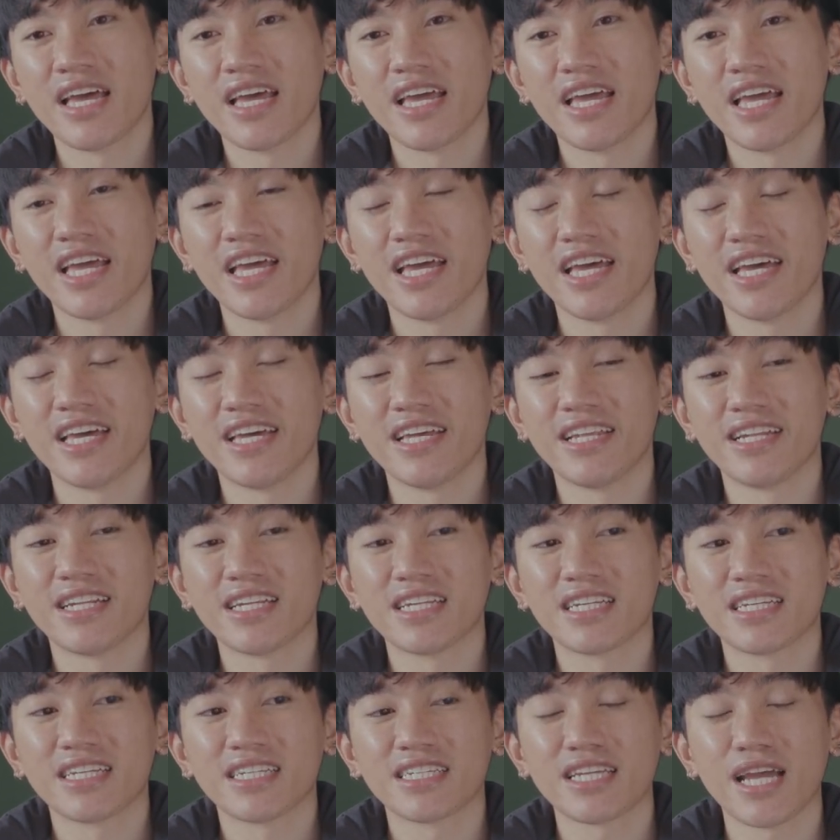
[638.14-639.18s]
and
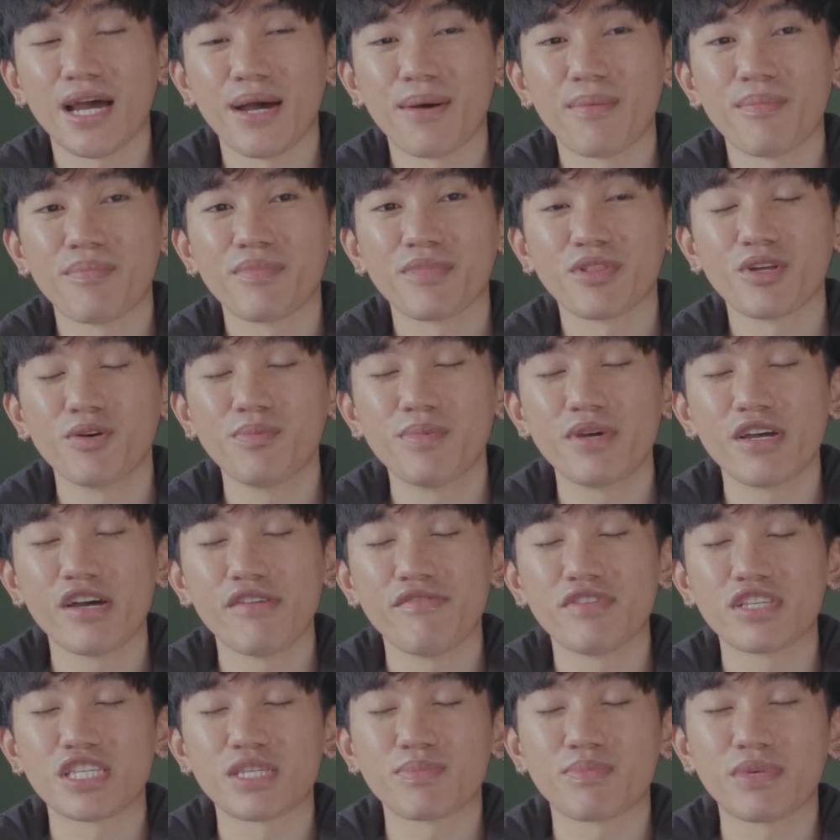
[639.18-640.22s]
yeah, a little bit of
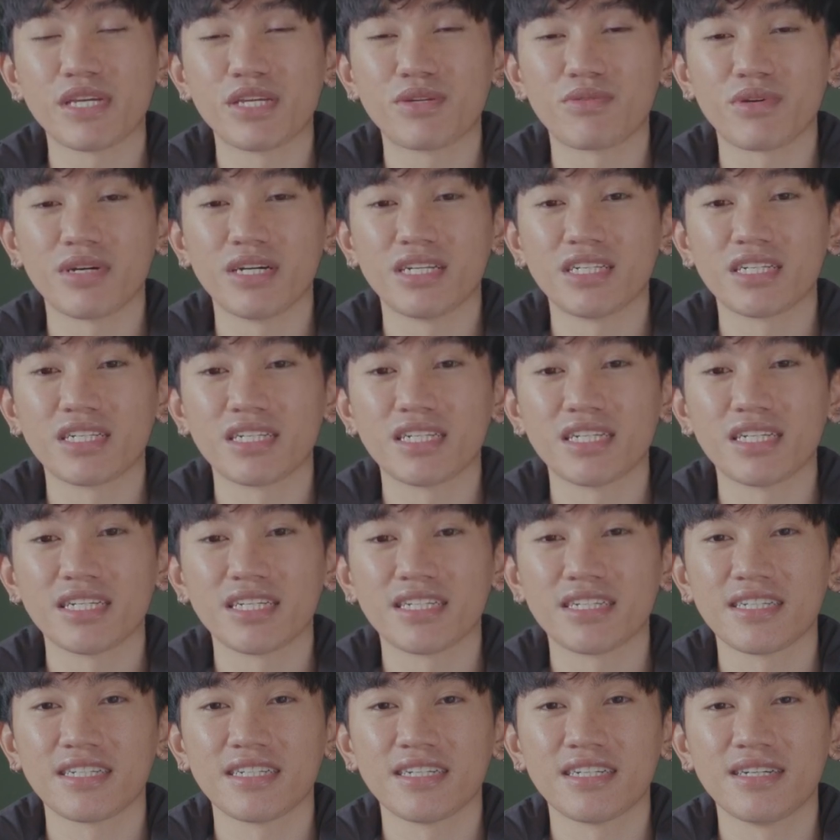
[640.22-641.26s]
a speed run.
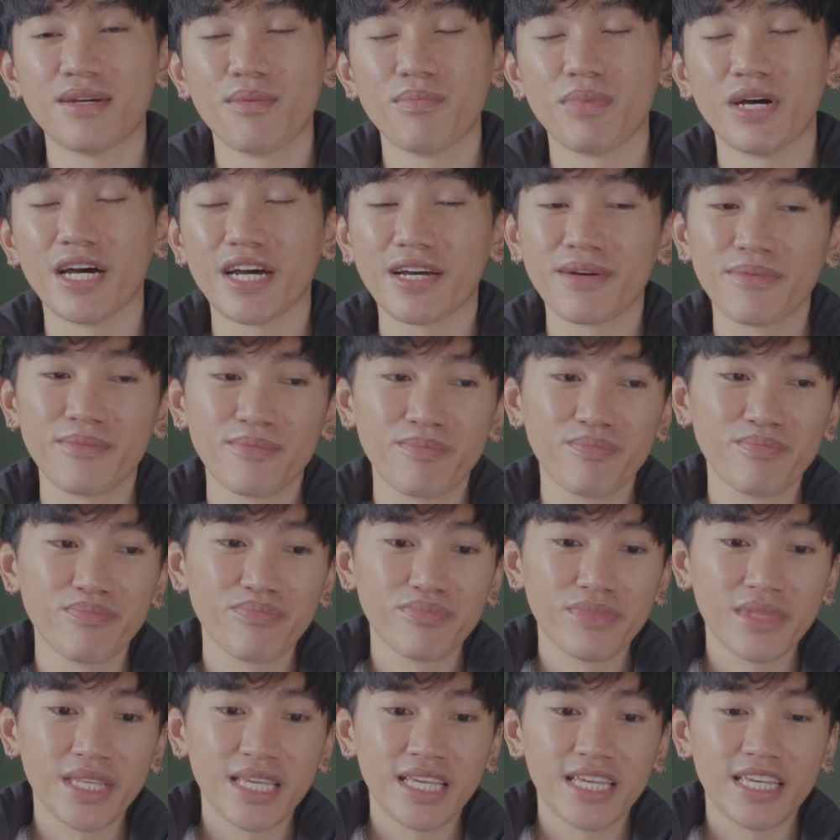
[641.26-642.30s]
But
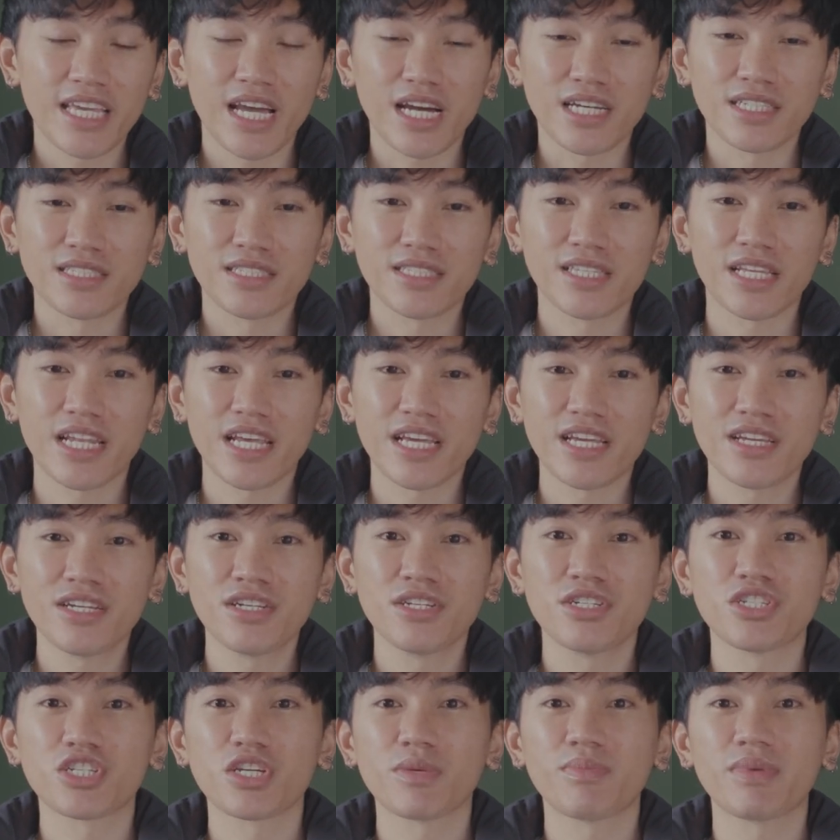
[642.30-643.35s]
yeah, today
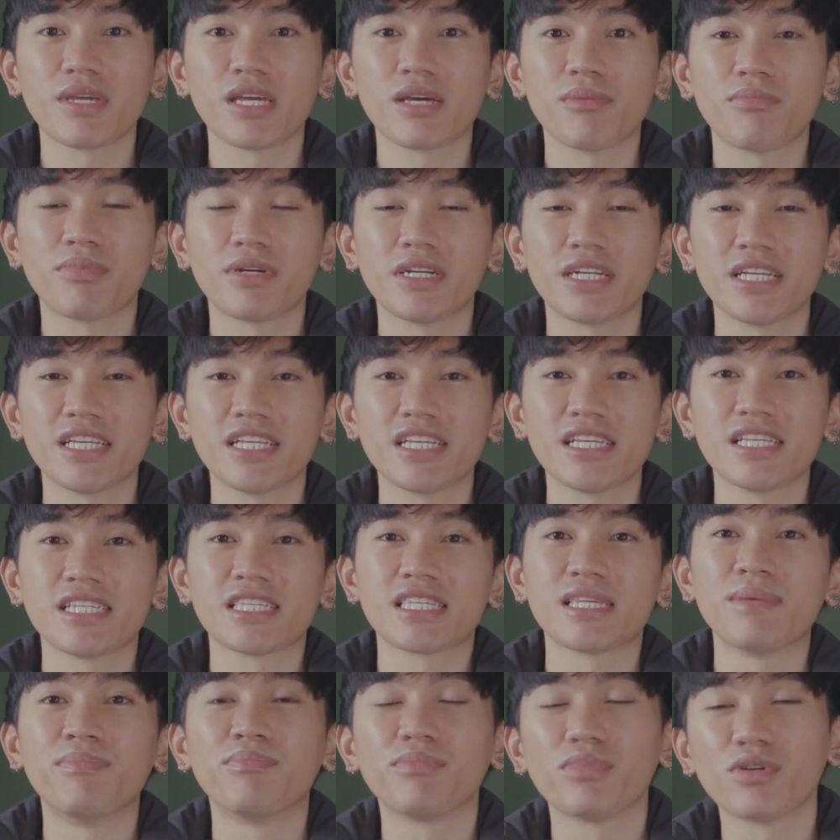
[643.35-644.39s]
should be a pretty
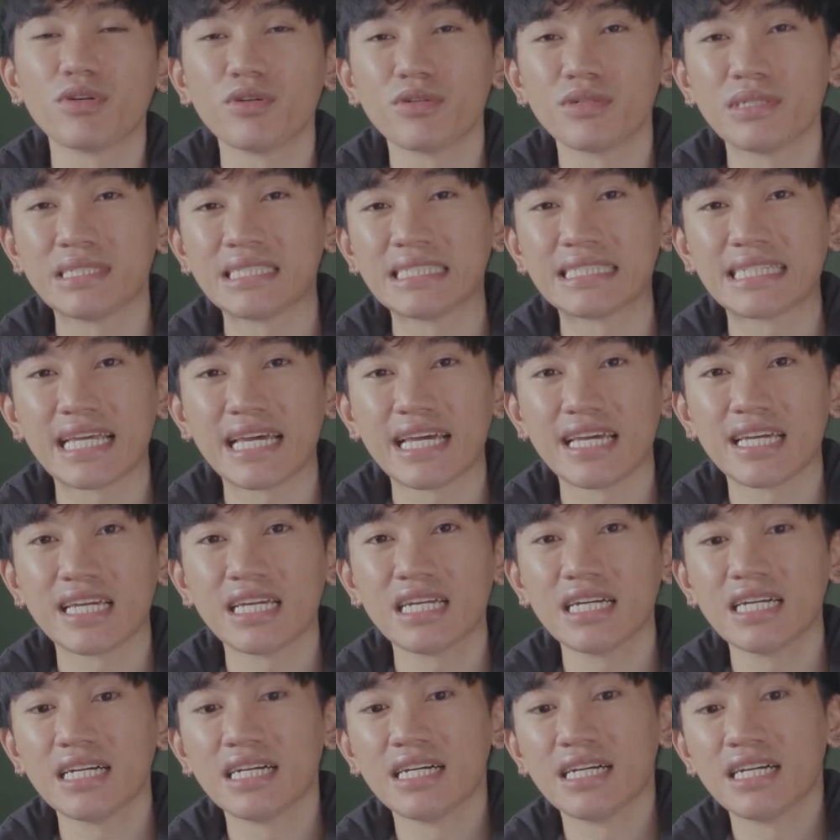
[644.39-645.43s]
simple
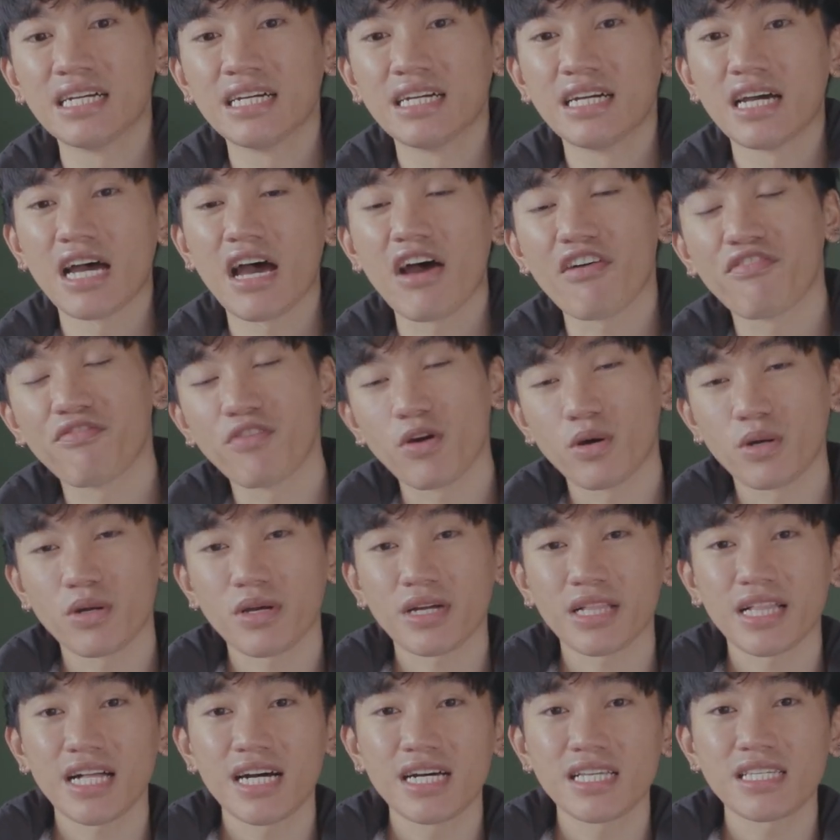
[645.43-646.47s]
day at photo
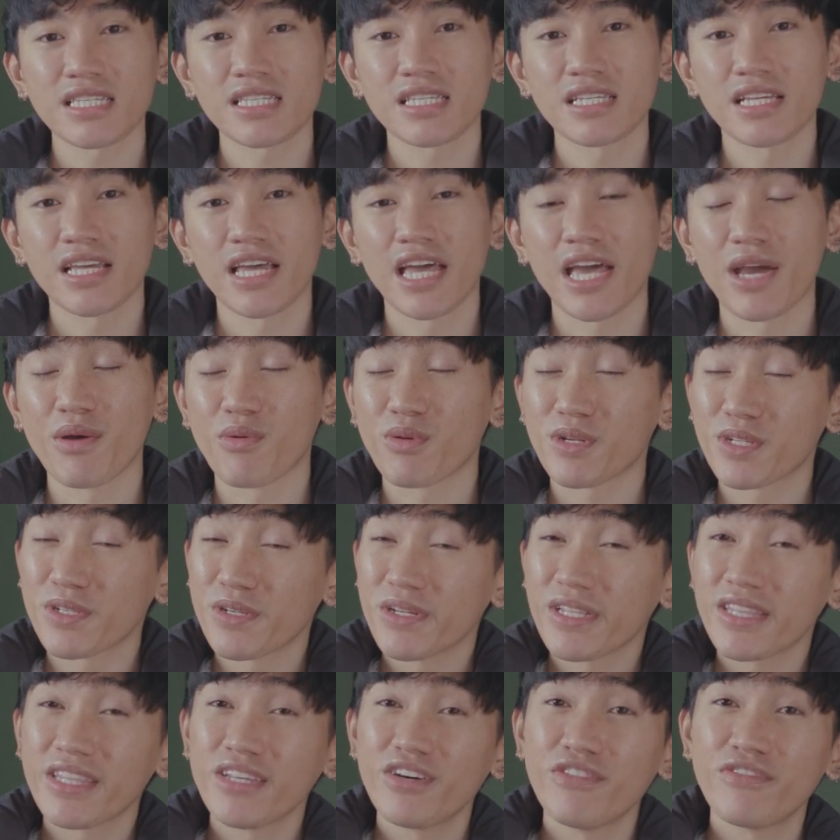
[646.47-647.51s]
class, and we're
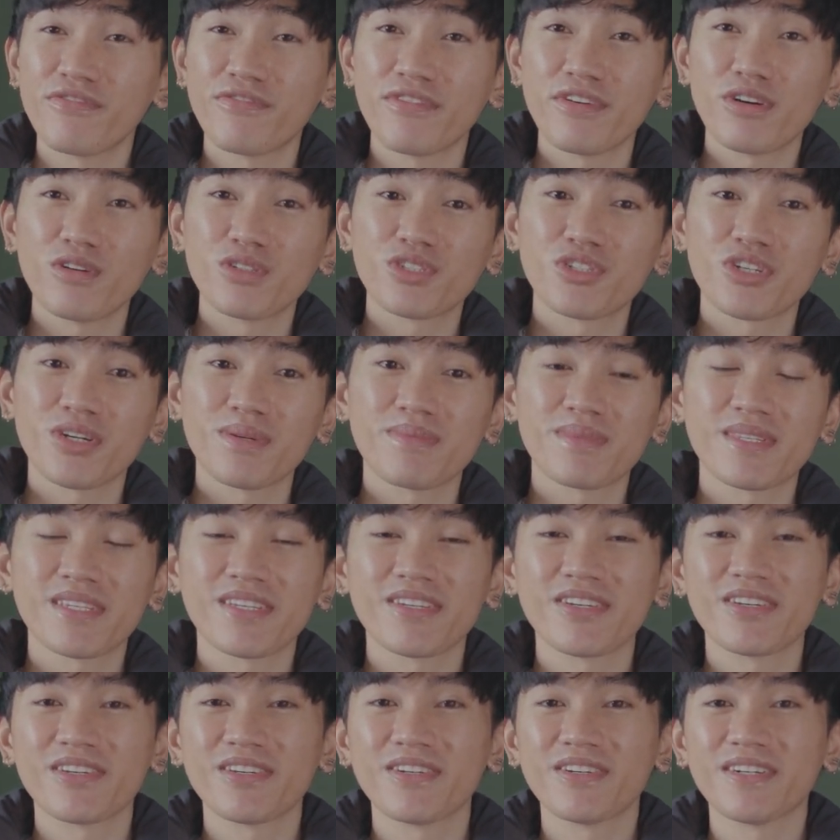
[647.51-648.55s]
doing a little field trip
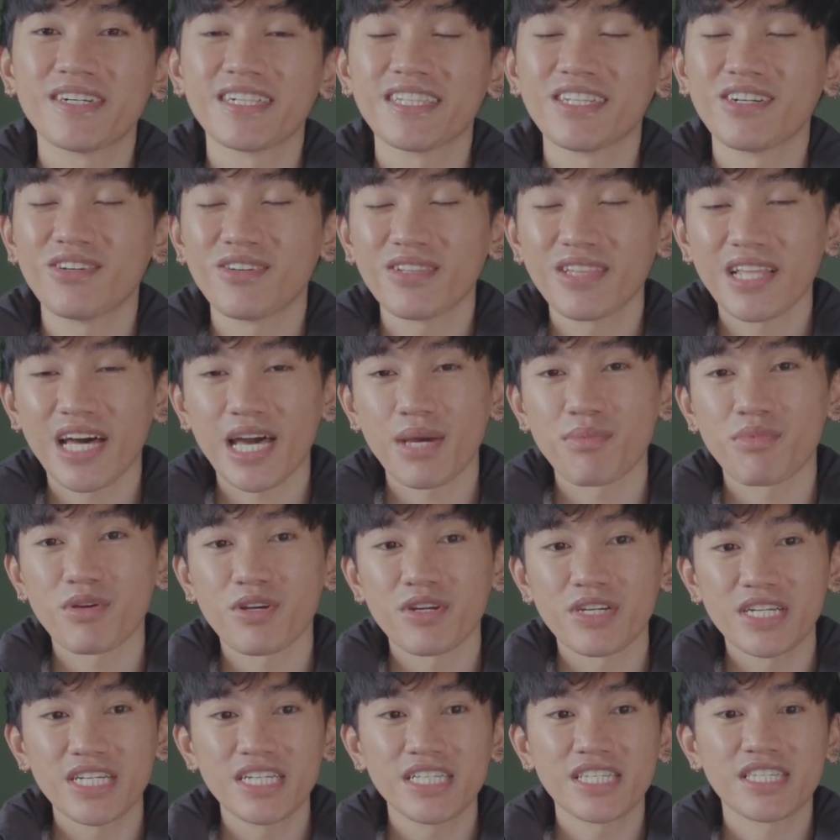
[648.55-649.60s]
to a little
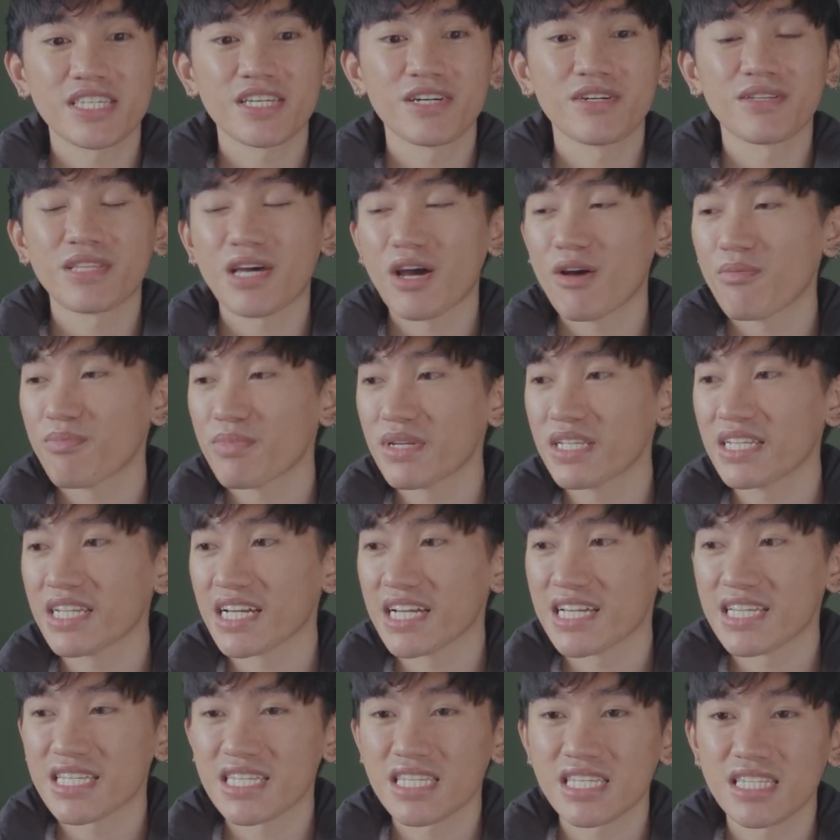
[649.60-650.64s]
library, so that would be
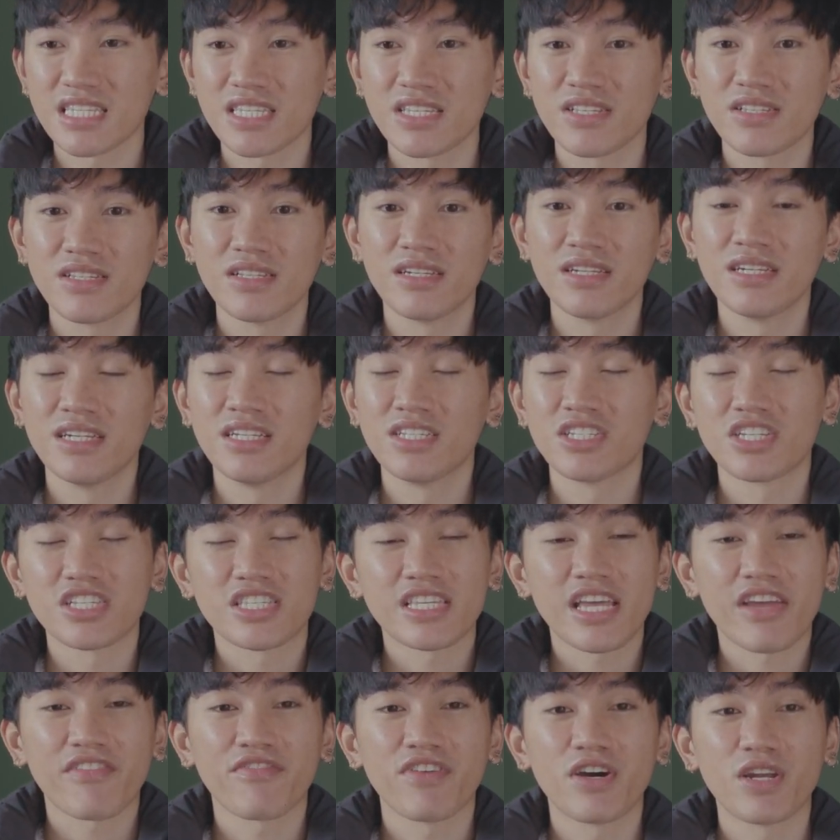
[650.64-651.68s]
nice to just
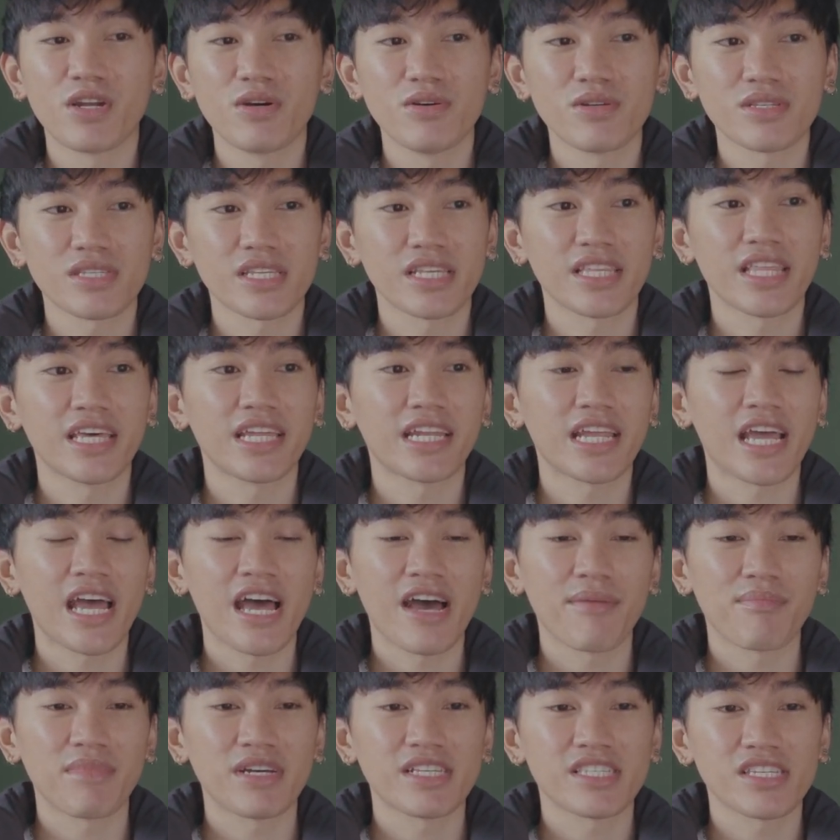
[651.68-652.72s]
take photos. And then I
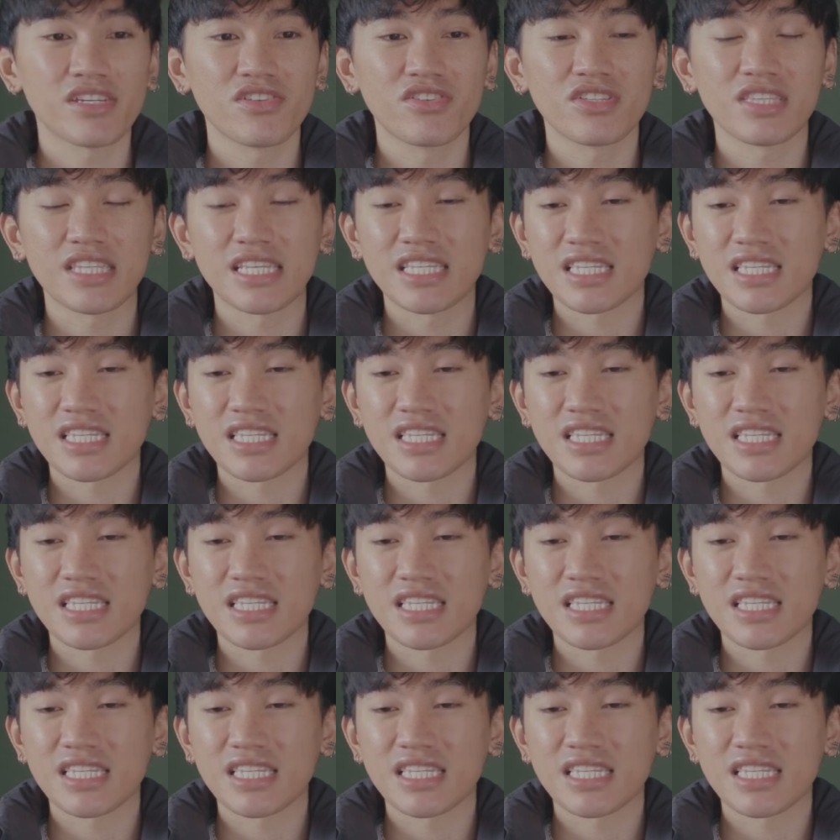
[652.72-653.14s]
have my senior